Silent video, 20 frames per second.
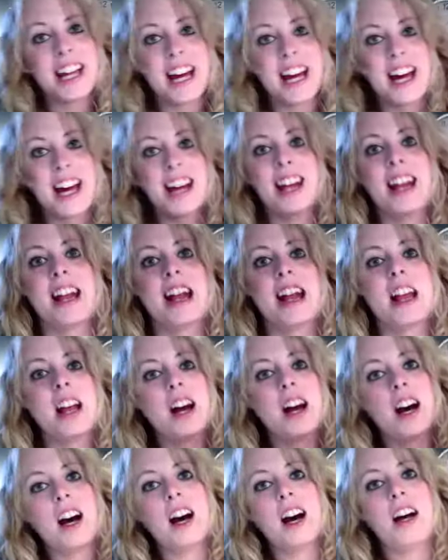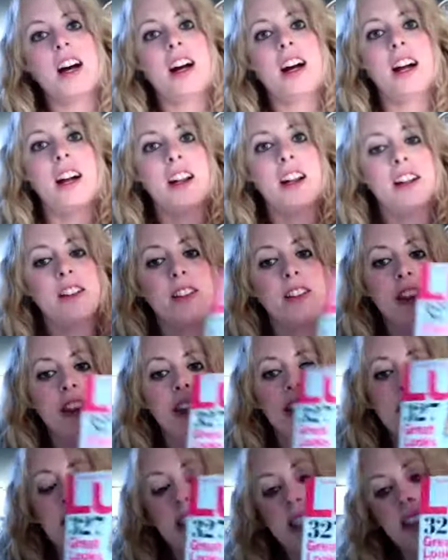get uh,
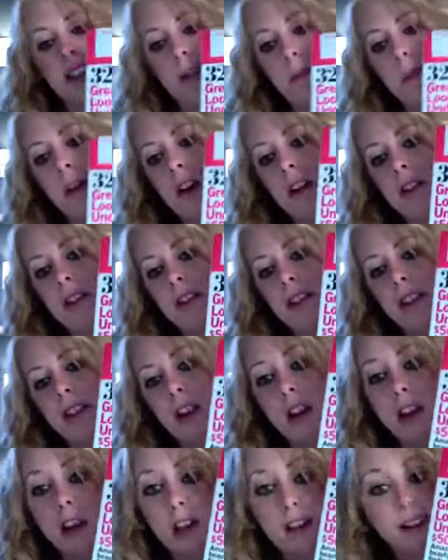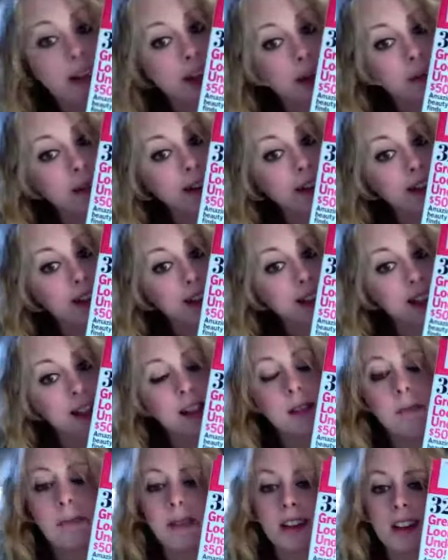this month's Lucky
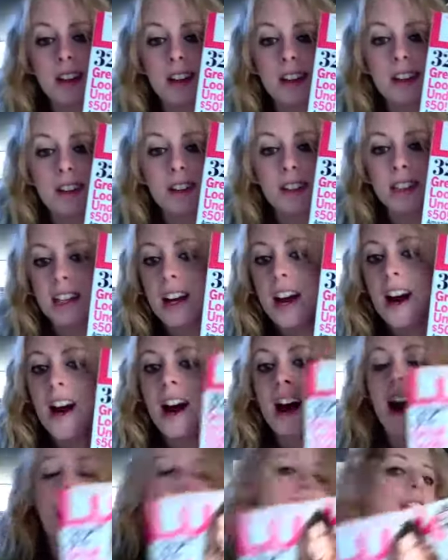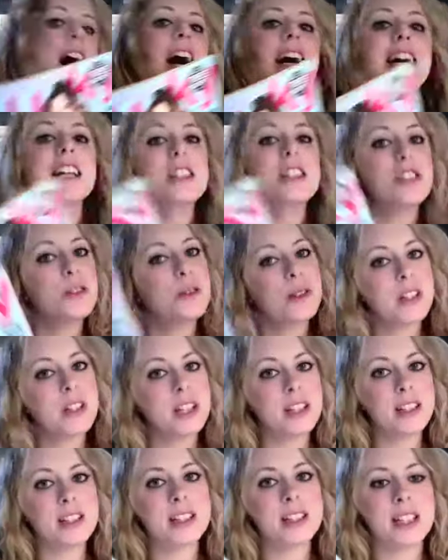magazine because I get two of
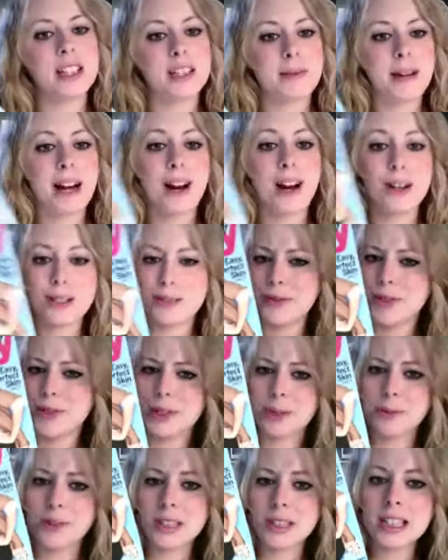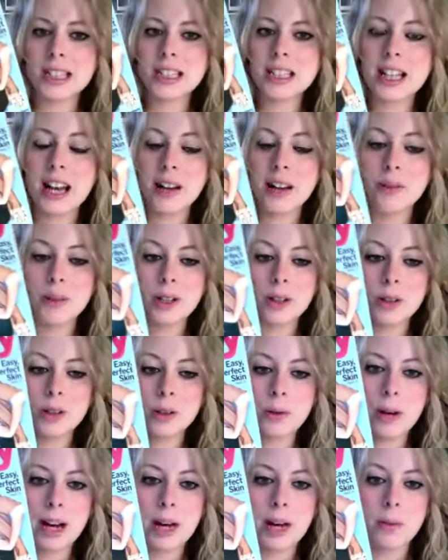these sent to my house for some reason and we don't
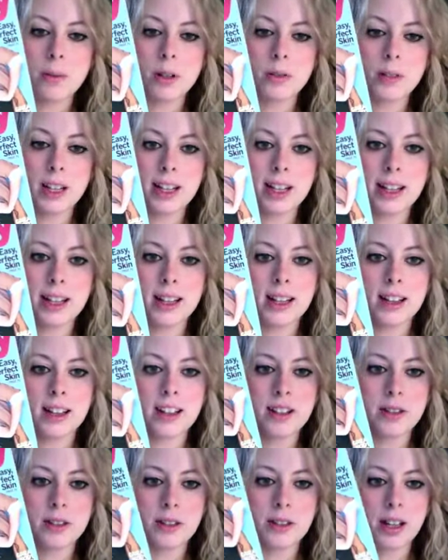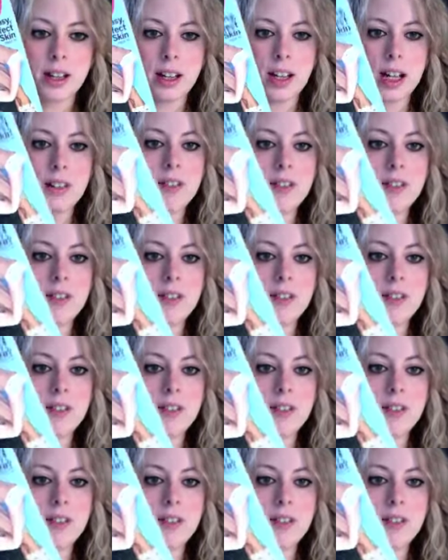know why, but we like it because then I can give